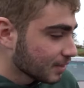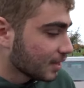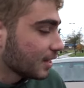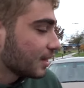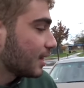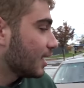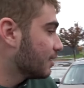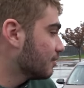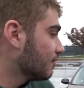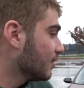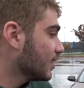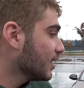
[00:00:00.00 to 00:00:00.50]

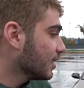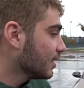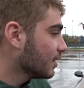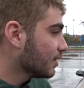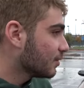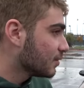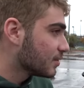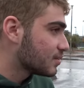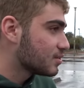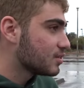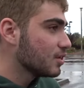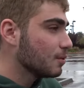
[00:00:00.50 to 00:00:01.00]
that
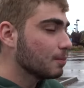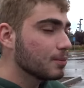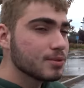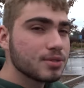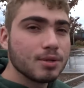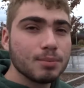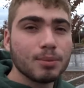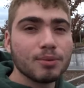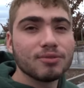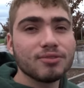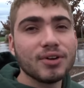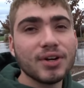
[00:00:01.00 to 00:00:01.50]
video was super,
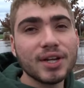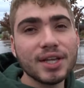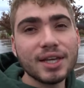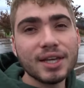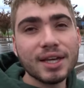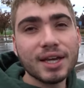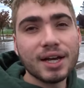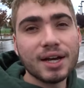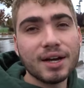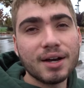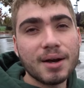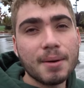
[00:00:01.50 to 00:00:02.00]
super funny.
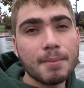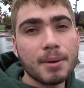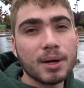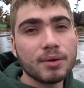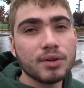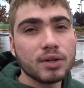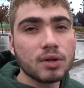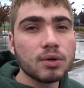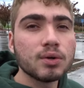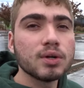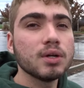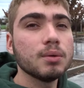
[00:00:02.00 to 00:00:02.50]
I
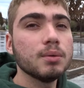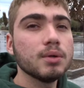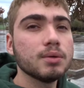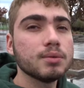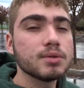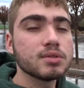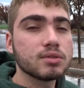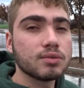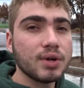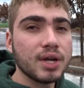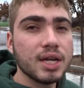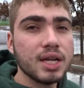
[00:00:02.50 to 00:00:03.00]
recorded when it
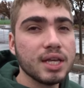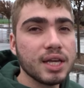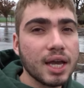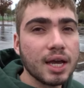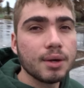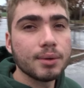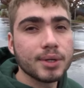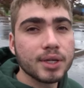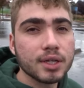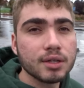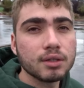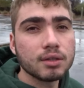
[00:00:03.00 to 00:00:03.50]
was raining
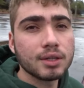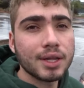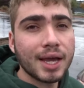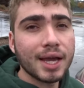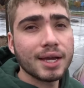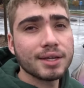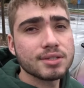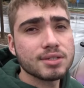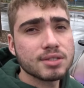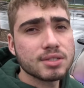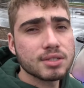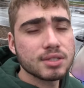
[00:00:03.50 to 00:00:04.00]
out here
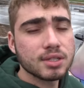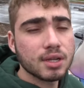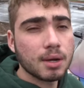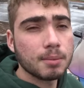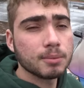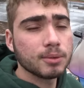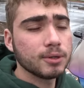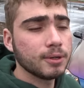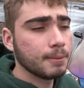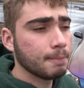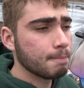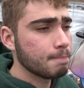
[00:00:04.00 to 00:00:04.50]
last
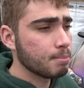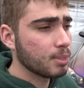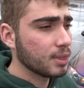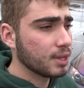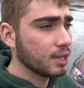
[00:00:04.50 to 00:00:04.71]
summer.